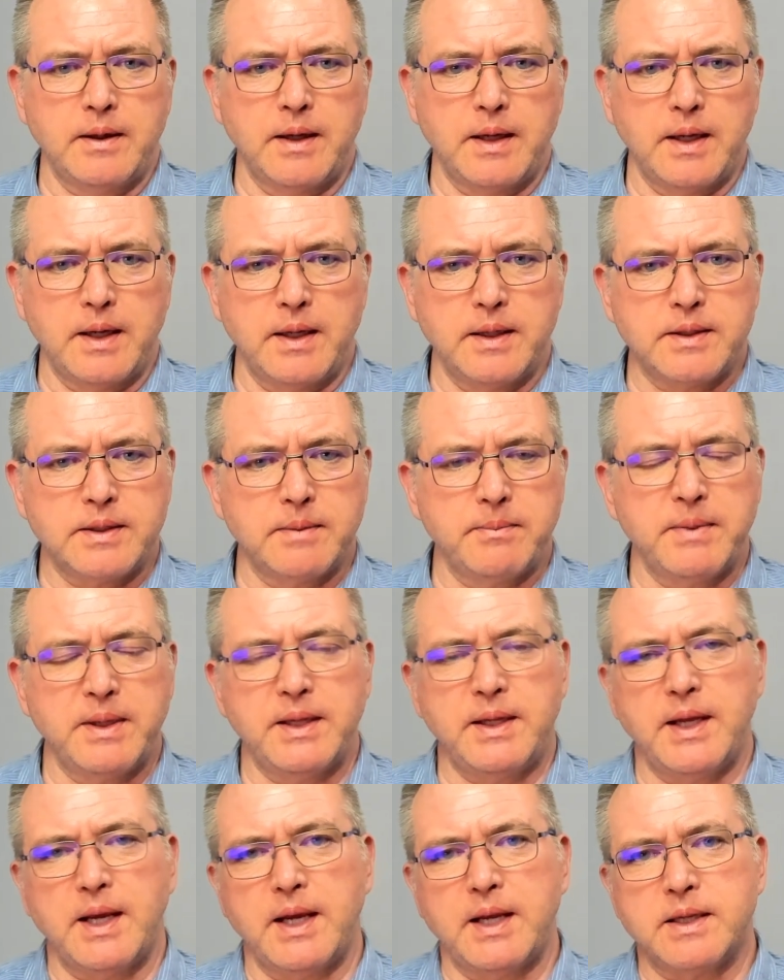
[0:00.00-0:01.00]
I submitted
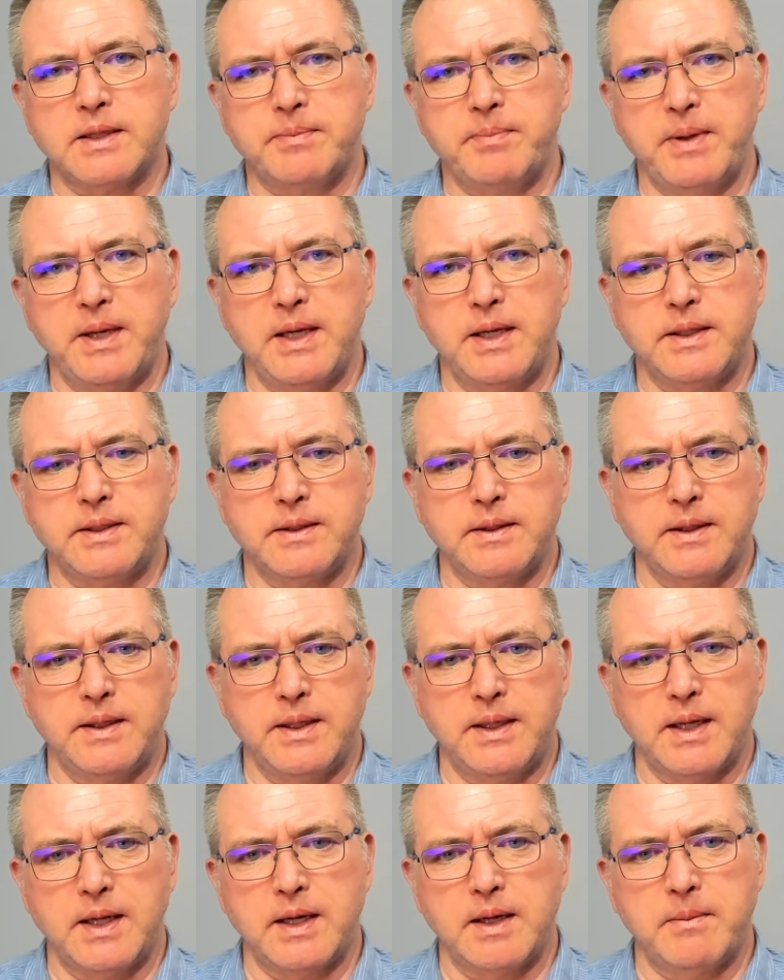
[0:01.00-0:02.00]
the ISP to
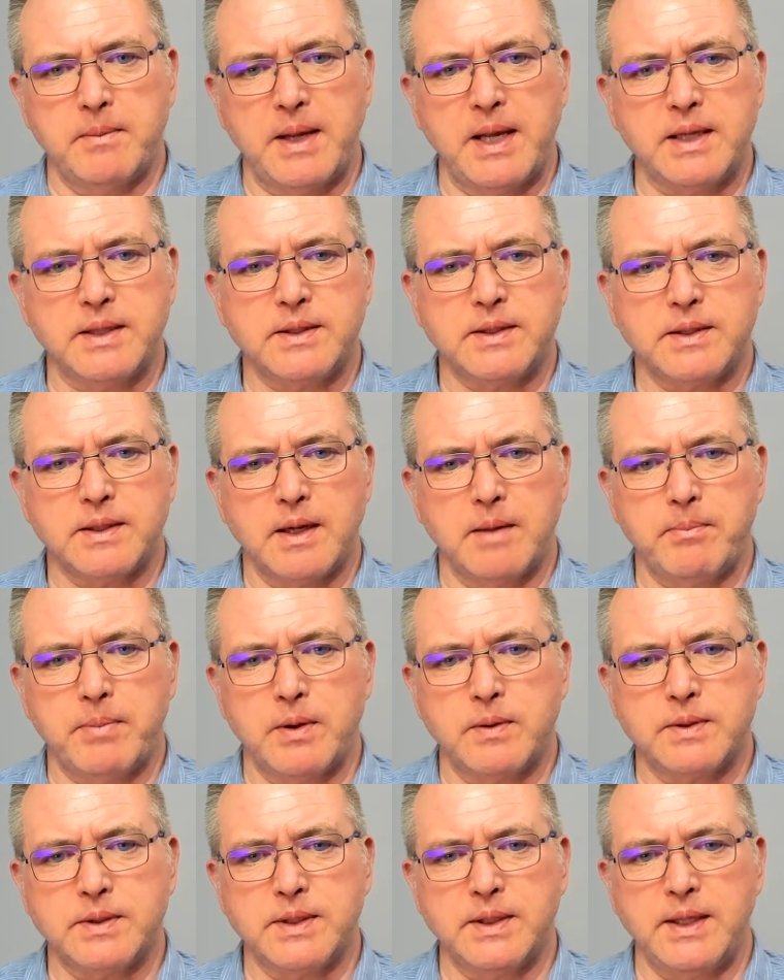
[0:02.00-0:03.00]
the LMS. I
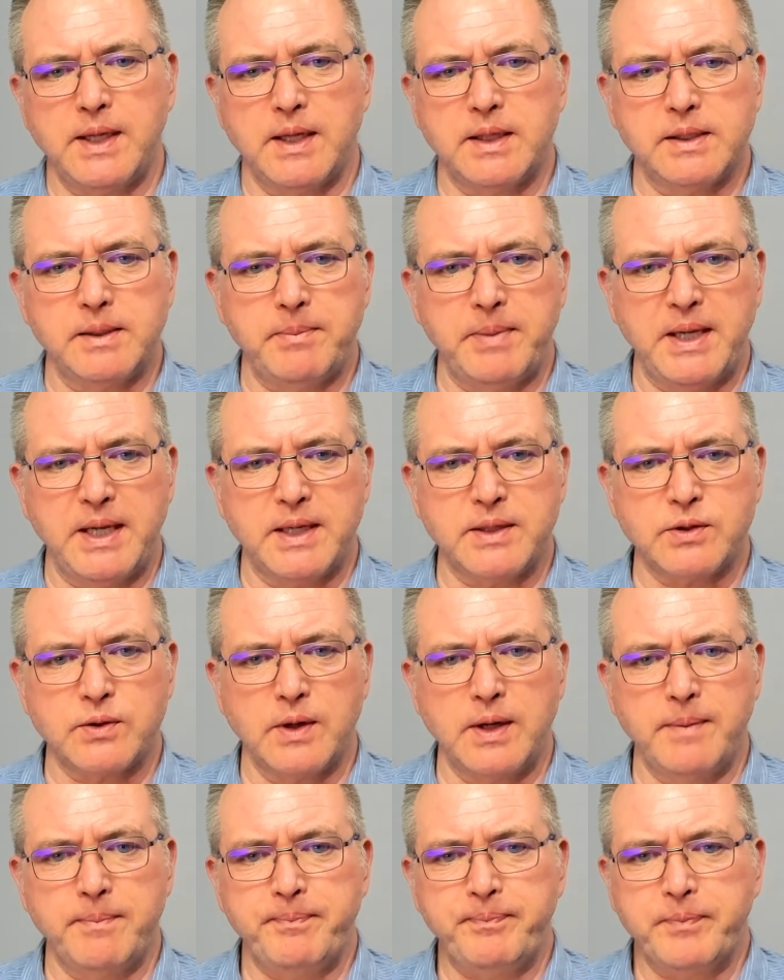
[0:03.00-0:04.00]
posted the LDP
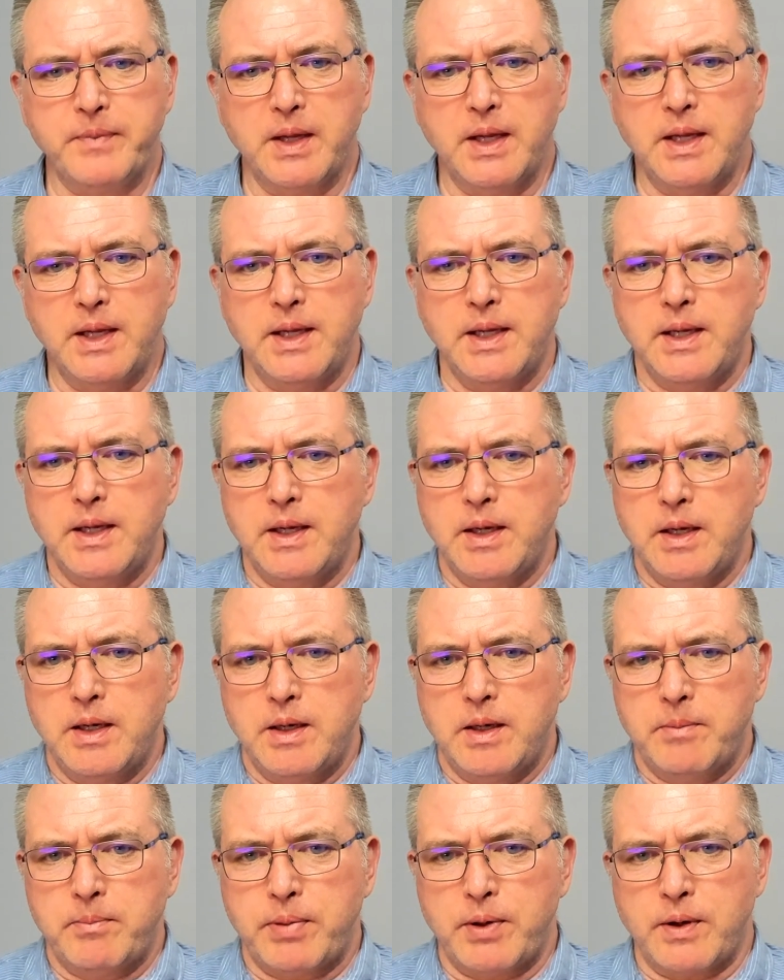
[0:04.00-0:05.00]
entry.
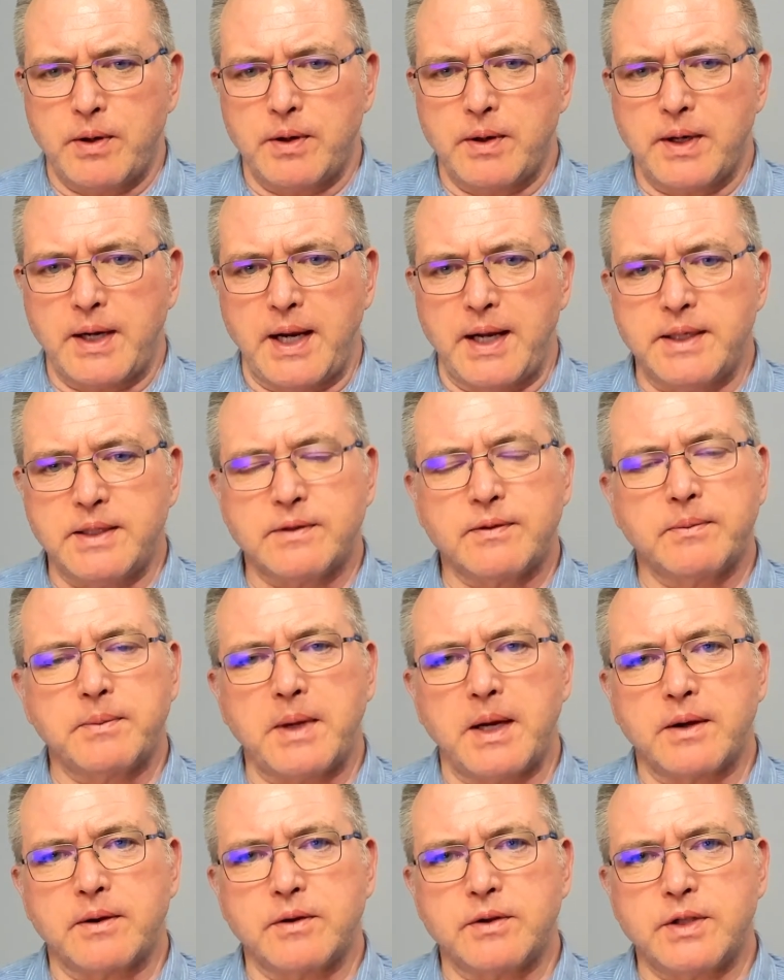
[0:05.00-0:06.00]
Per guidance from
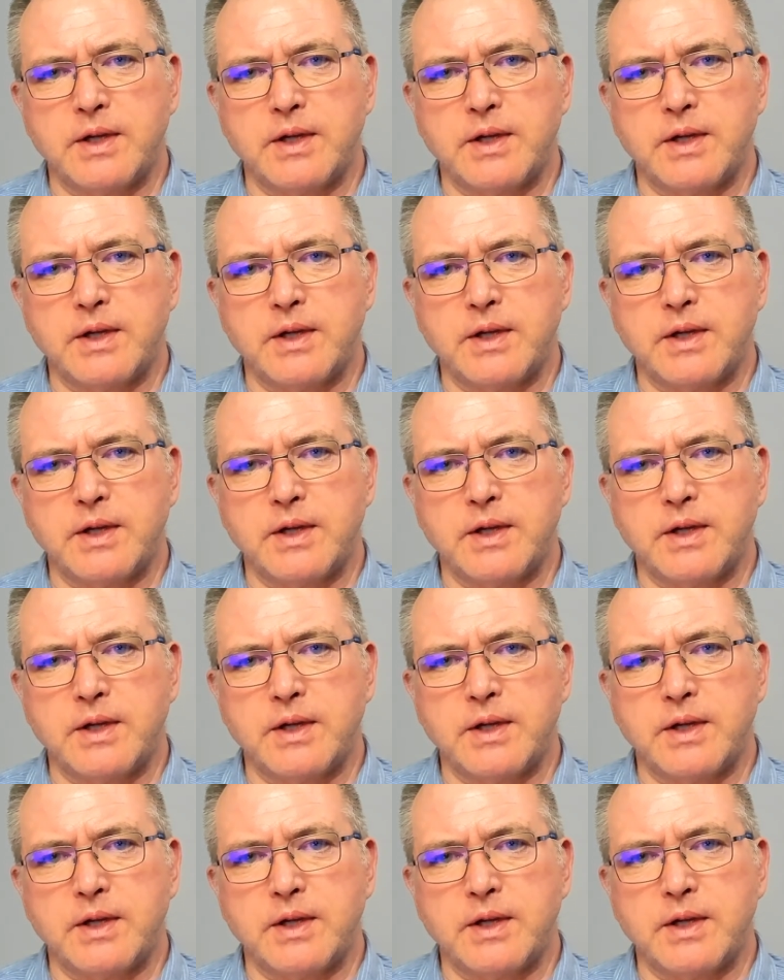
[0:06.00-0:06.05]
Dr.